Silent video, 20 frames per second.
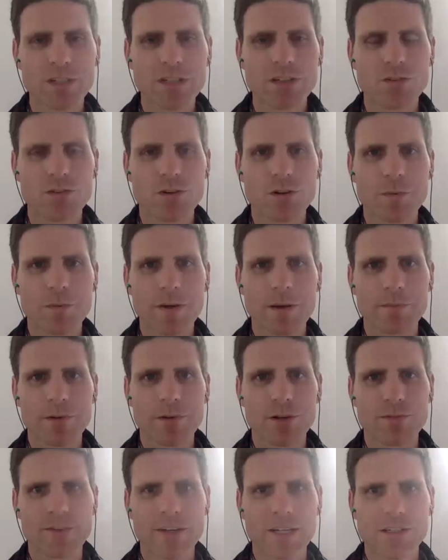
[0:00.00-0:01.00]
you talk about
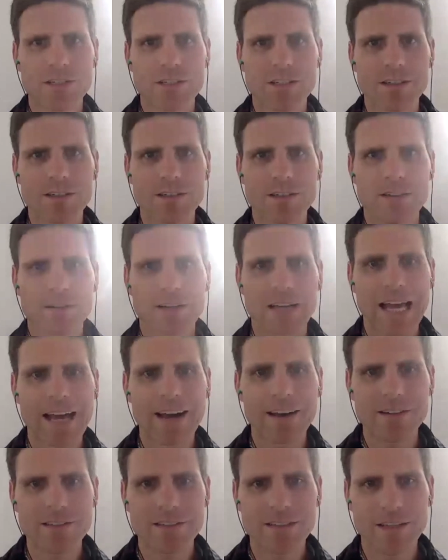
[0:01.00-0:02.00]
motivation,
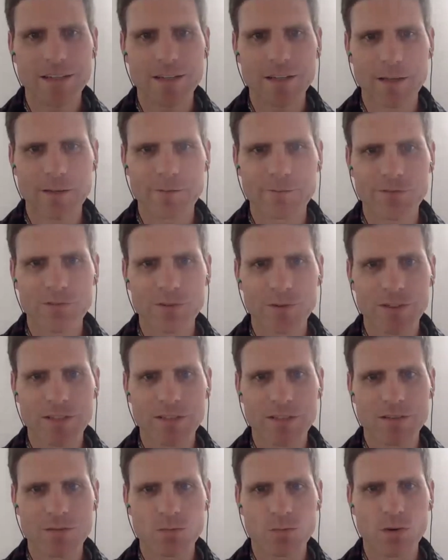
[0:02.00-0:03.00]
how does that
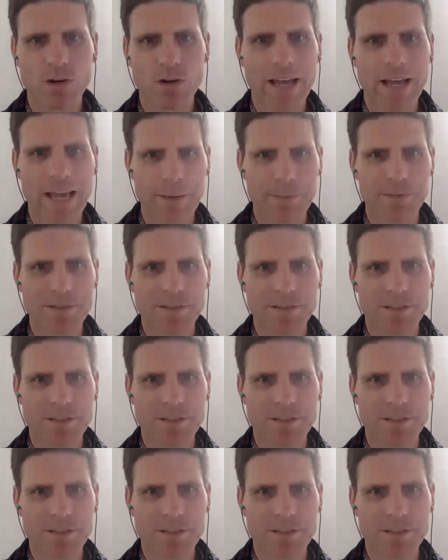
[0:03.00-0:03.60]
influence what happens